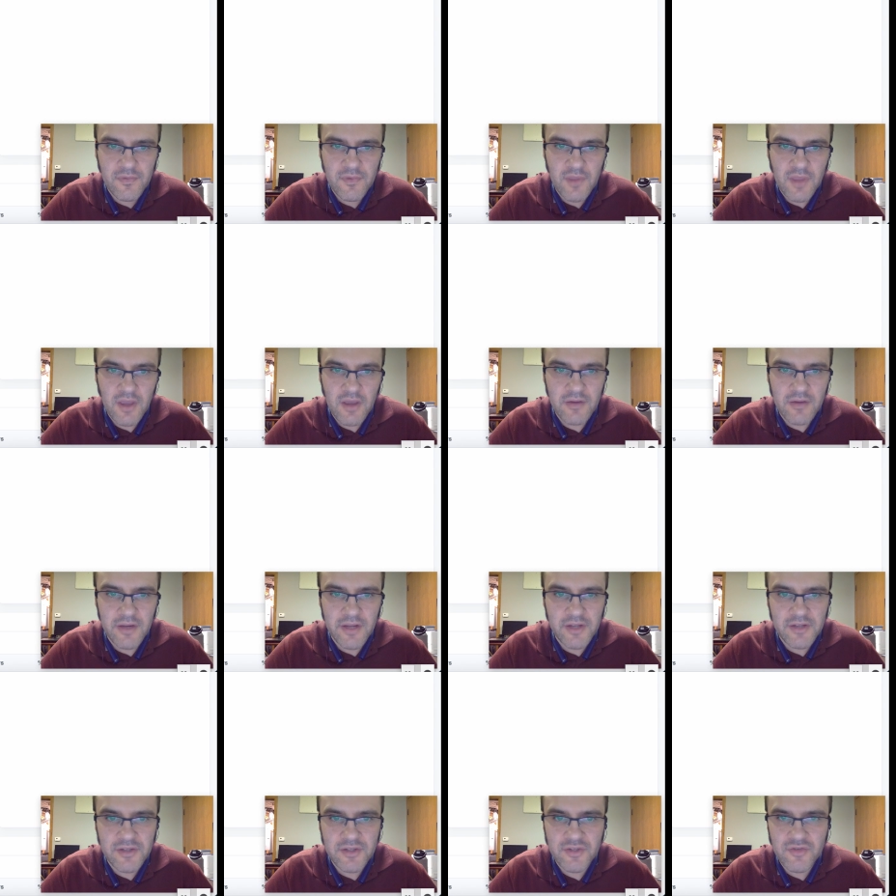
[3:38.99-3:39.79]
Oh, it
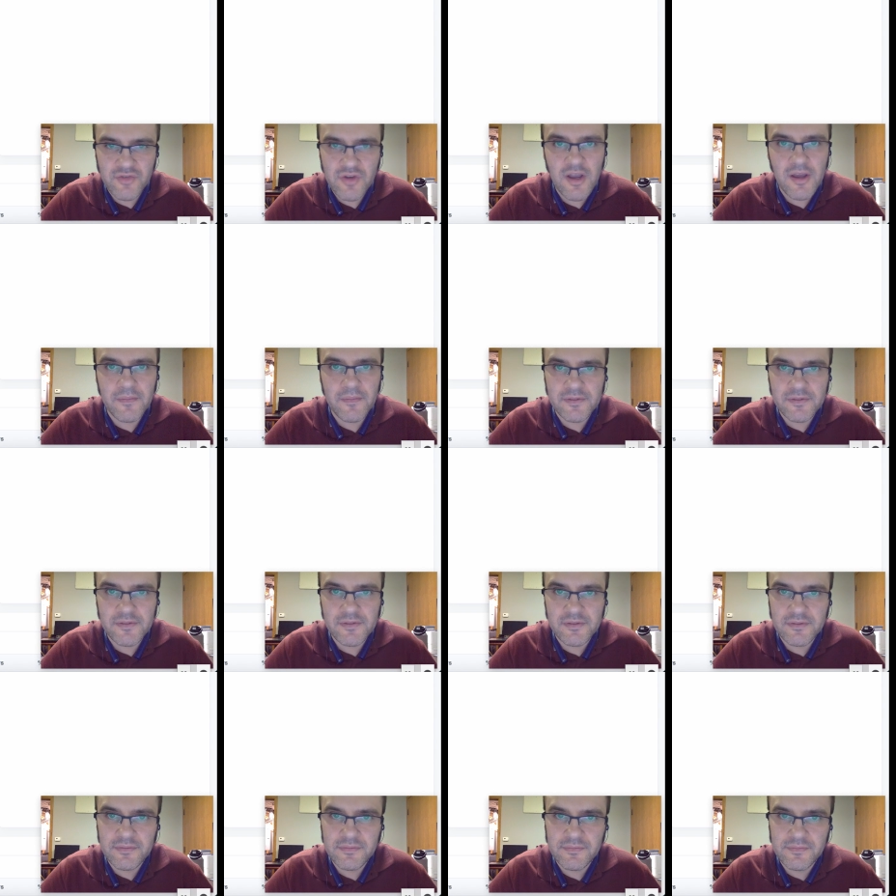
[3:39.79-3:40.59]
actually dropped.
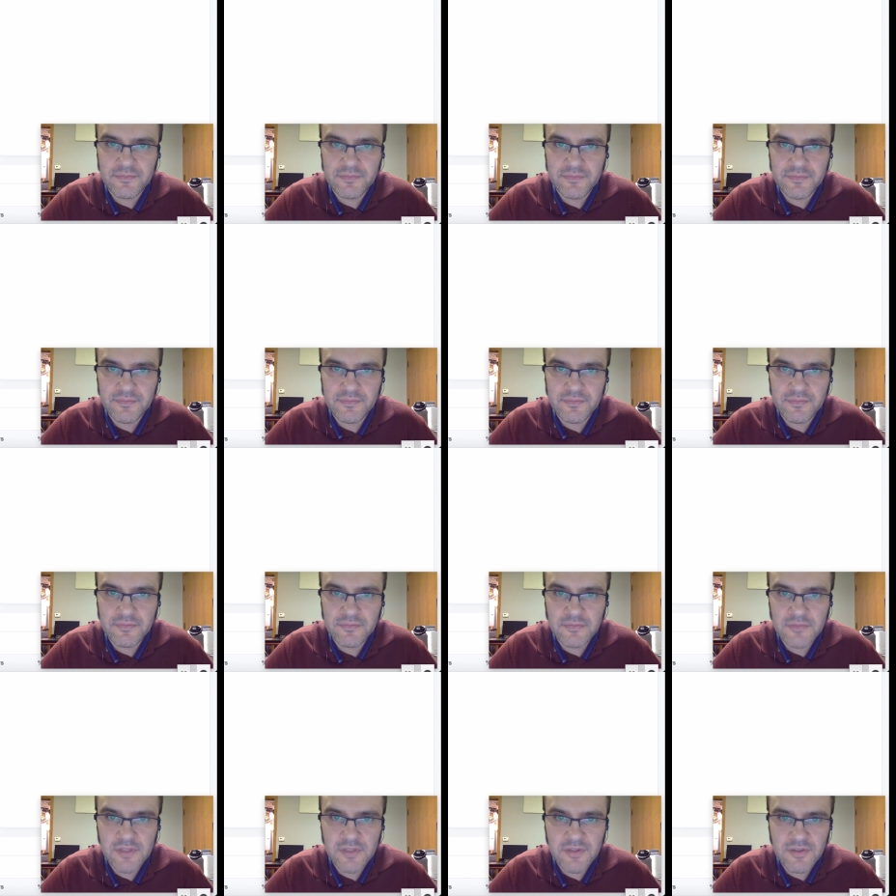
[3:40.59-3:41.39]

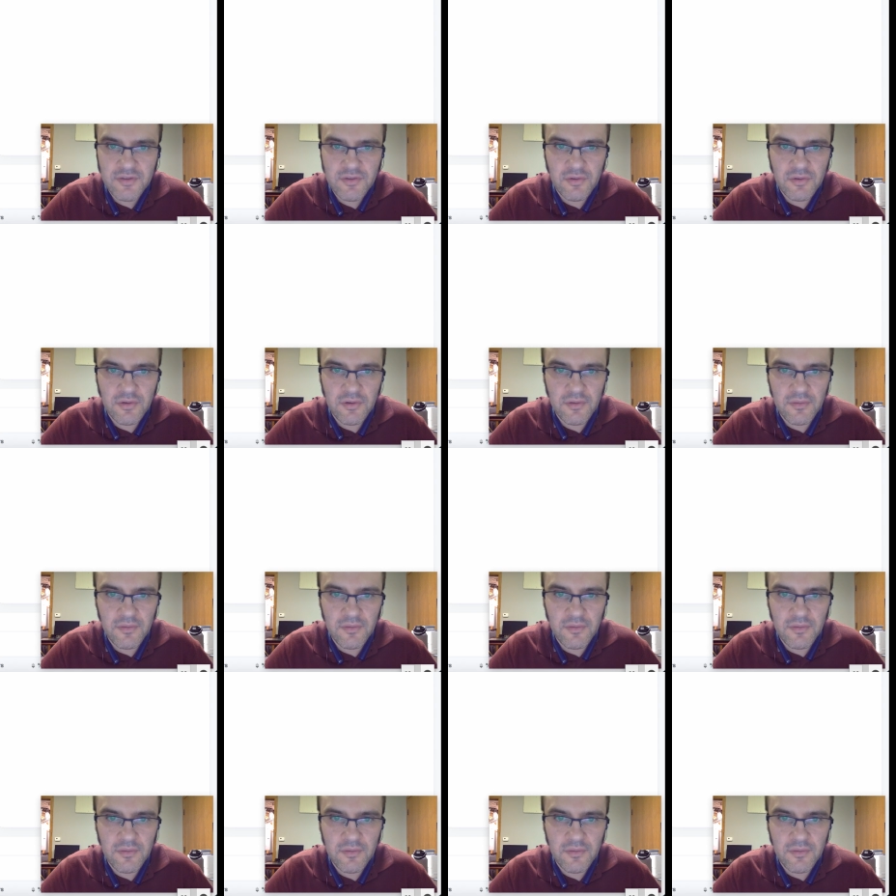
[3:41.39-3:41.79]
That's cool.